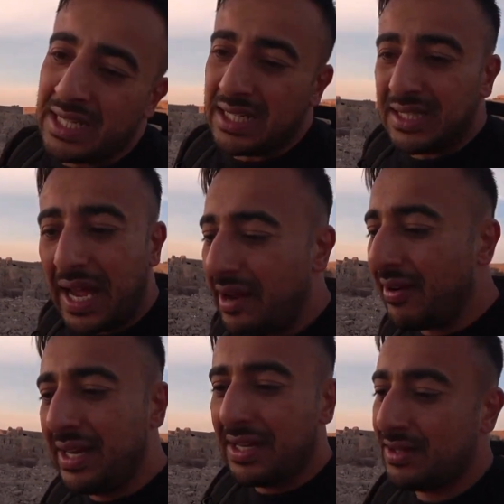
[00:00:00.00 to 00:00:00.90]
The
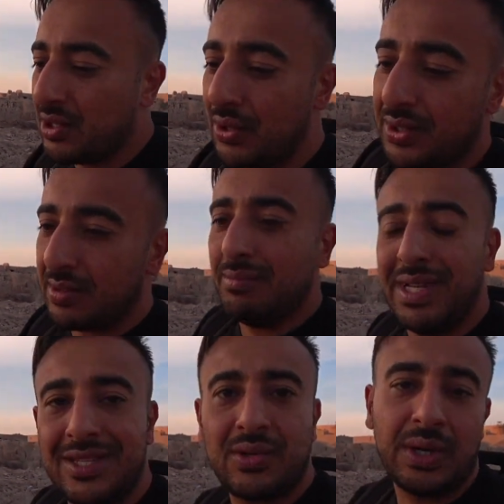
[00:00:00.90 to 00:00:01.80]
Iranian Tourism
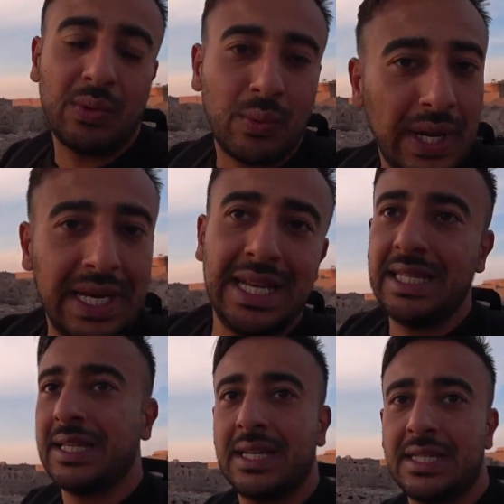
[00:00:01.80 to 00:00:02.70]
Ministry really need
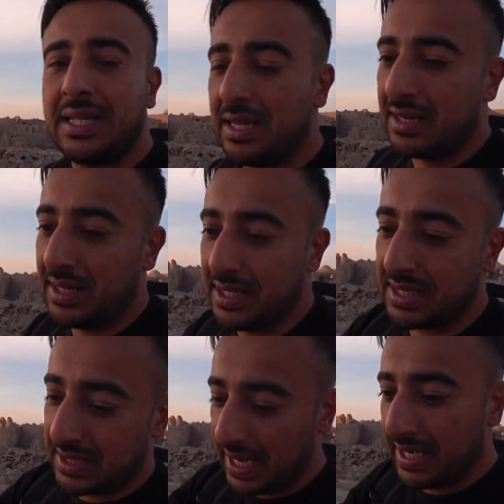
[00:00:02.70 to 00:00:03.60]
to consider this,
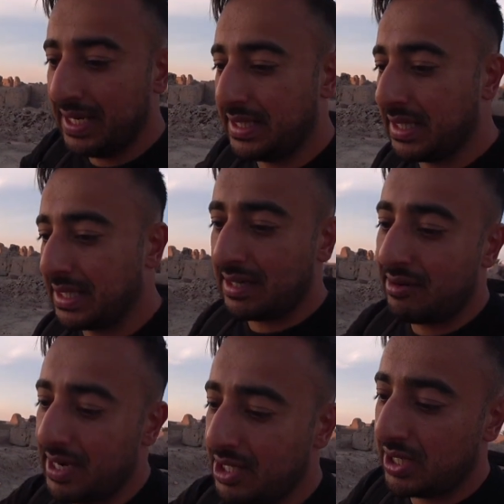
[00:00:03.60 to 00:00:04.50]
take it into
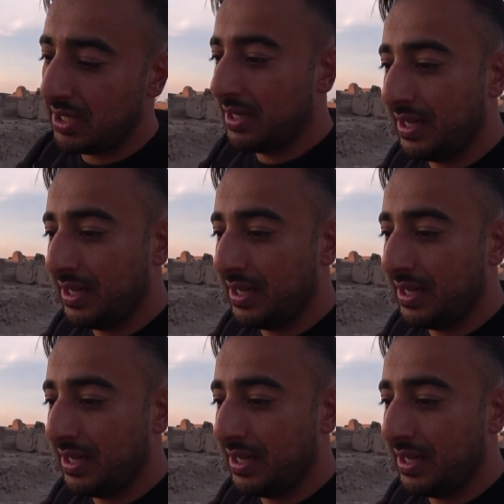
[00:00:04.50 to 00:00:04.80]
consideration.